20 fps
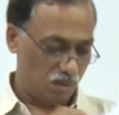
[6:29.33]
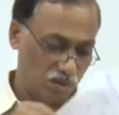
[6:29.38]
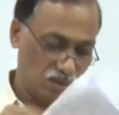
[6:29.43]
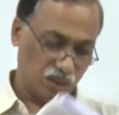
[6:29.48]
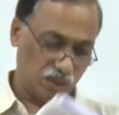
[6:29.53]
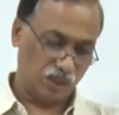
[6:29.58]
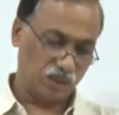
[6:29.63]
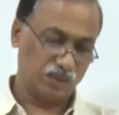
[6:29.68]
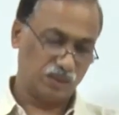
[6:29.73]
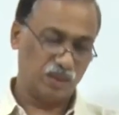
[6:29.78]

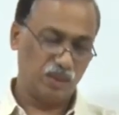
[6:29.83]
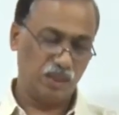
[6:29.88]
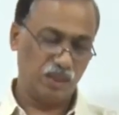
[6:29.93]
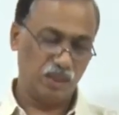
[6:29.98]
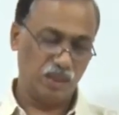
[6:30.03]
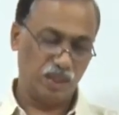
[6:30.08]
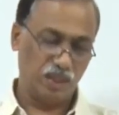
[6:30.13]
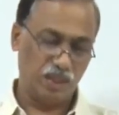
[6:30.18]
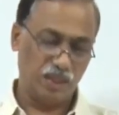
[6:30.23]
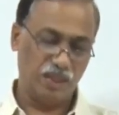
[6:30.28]
Okay, it's a
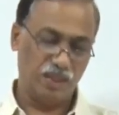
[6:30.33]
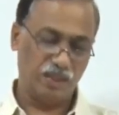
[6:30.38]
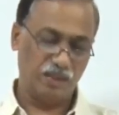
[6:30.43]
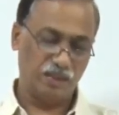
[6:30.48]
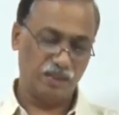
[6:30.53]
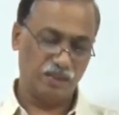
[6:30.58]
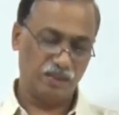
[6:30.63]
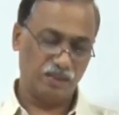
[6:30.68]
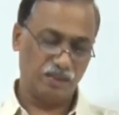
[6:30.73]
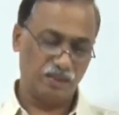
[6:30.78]
little ahead.
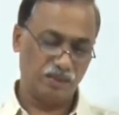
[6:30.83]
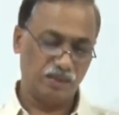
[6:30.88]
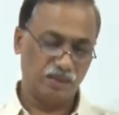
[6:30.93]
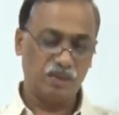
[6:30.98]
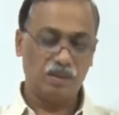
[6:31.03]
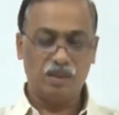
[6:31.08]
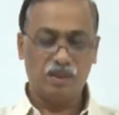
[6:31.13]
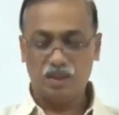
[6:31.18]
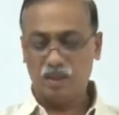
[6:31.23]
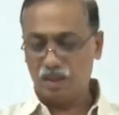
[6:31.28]

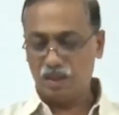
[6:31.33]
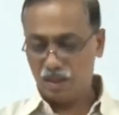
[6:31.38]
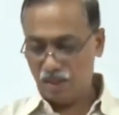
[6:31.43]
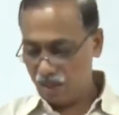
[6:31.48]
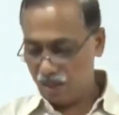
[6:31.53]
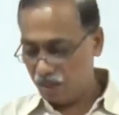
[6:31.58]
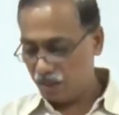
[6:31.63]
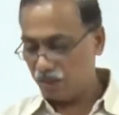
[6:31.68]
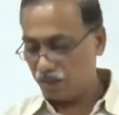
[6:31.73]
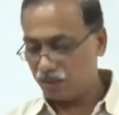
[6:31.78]

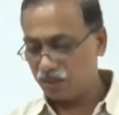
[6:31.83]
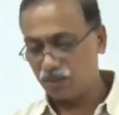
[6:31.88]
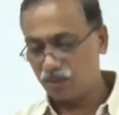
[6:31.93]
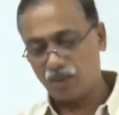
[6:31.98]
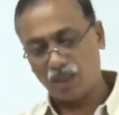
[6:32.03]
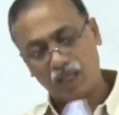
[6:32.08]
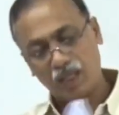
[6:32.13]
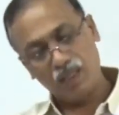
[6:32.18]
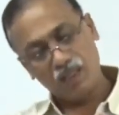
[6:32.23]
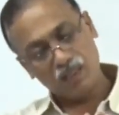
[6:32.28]
So
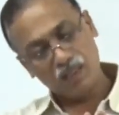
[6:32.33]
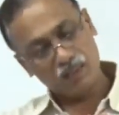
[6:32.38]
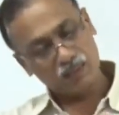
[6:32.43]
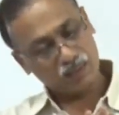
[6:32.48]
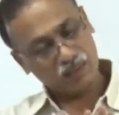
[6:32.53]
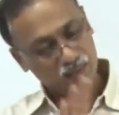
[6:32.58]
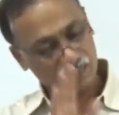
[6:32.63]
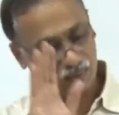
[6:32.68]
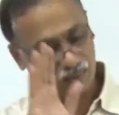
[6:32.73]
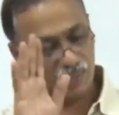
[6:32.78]
I will
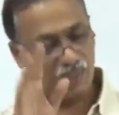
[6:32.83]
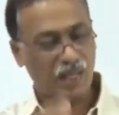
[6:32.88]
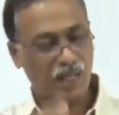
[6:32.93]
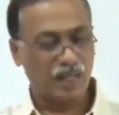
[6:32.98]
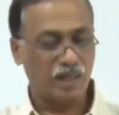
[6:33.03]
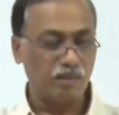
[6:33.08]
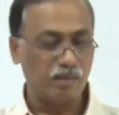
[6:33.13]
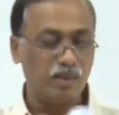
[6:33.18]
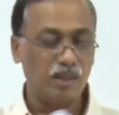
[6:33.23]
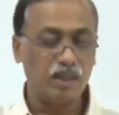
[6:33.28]
discuss that
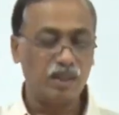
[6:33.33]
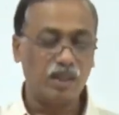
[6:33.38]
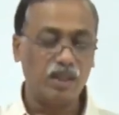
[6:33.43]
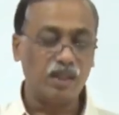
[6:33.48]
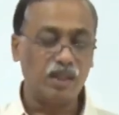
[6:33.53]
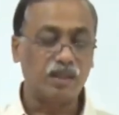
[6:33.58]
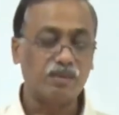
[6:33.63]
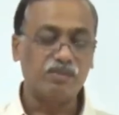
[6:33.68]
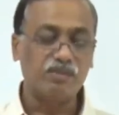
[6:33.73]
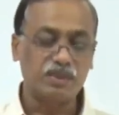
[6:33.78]
diagram little
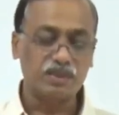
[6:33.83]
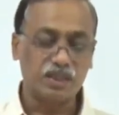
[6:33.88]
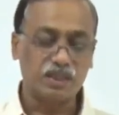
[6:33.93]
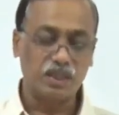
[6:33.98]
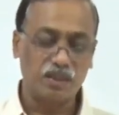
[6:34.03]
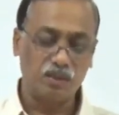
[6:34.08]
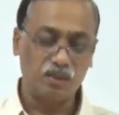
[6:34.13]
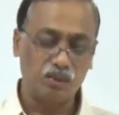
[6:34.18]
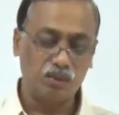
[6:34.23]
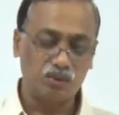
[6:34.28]
later. First I
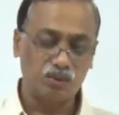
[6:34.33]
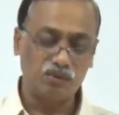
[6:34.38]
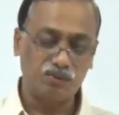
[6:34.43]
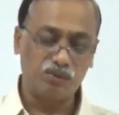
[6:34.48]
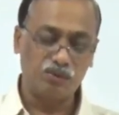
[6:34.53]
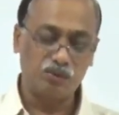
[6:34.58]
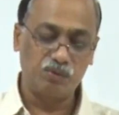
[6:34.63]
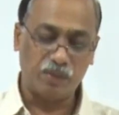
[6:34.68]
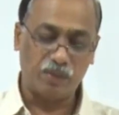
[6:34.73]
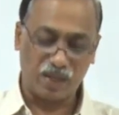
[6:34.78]
will go through
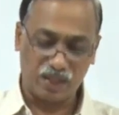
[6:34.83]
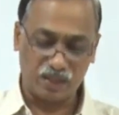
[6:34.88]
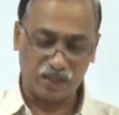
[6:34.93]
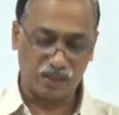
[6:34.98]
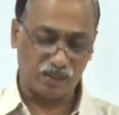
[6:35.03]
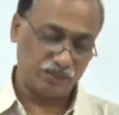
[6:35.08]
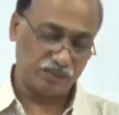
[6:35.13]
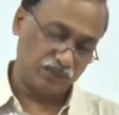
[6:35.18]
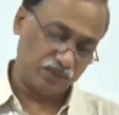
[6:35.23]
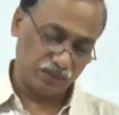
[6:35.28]
few
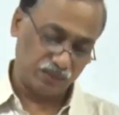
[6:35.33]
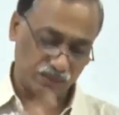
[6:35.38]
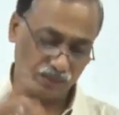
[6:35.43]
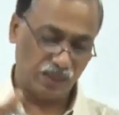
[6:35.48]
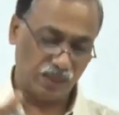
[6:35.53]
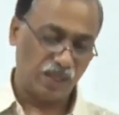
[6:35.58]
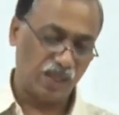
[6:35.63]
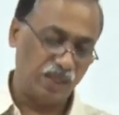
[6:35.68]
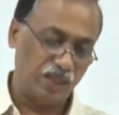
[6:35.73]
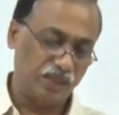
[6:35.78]
paragraphs,
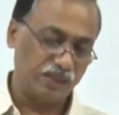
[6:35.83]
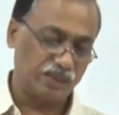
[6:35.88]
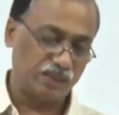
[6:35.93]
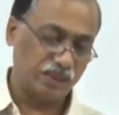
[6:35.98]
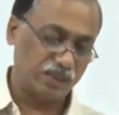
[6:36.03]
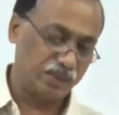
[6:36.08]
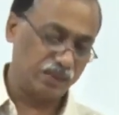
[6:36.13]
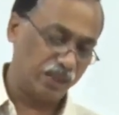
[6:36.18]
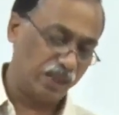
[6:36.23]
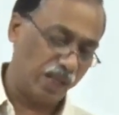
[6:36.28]
then I will
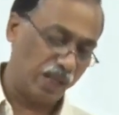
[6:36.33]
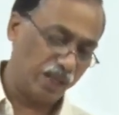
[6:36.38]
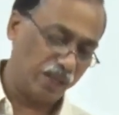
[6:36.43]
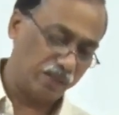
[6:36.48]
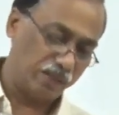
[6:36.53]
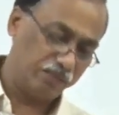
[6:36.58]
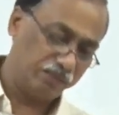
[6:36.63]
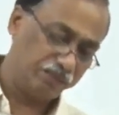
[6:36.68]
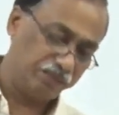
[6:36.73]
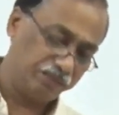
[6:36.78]
discuss the diagram.